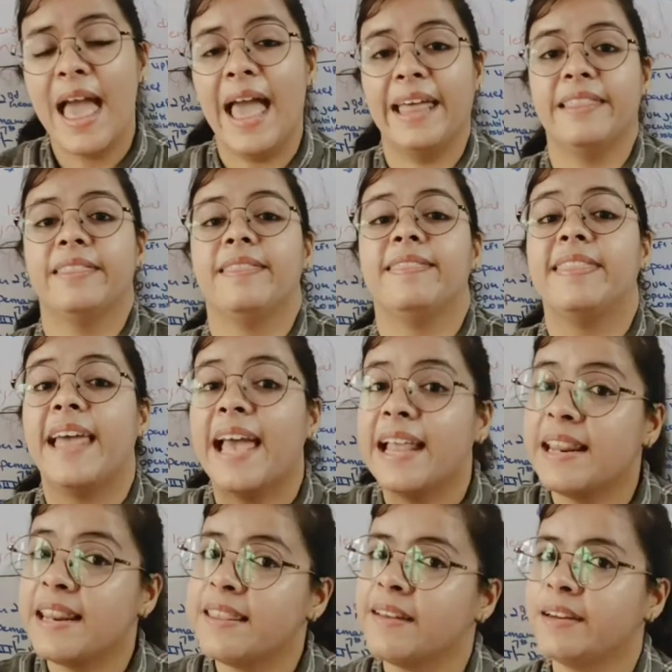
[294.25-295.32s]
and
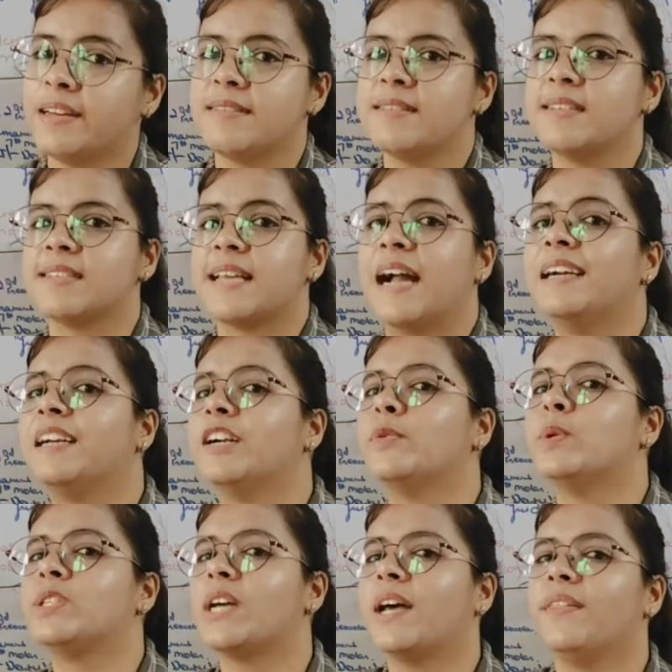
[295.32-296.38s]
then it is
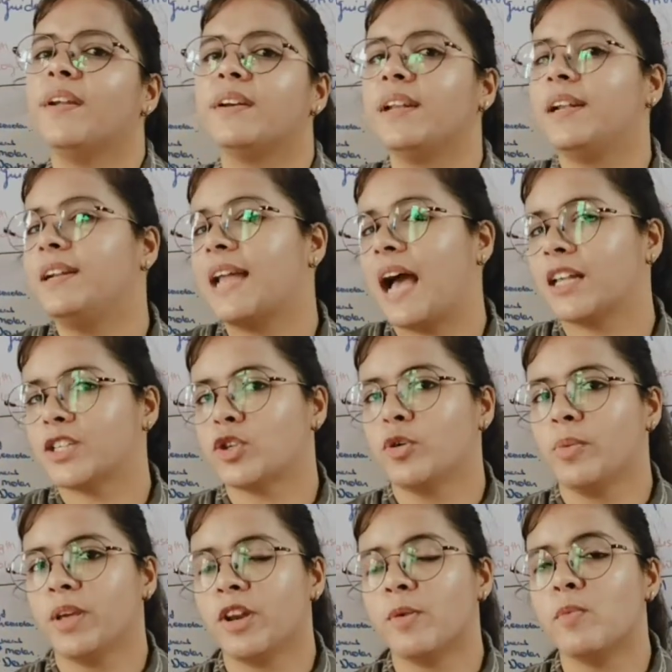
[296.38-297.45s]
decided which are the teeth has to
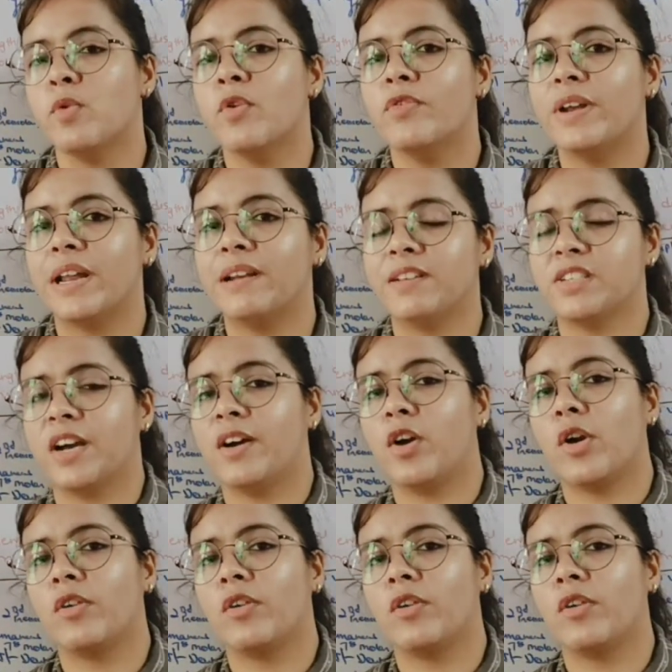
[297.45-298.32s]
be removed and which are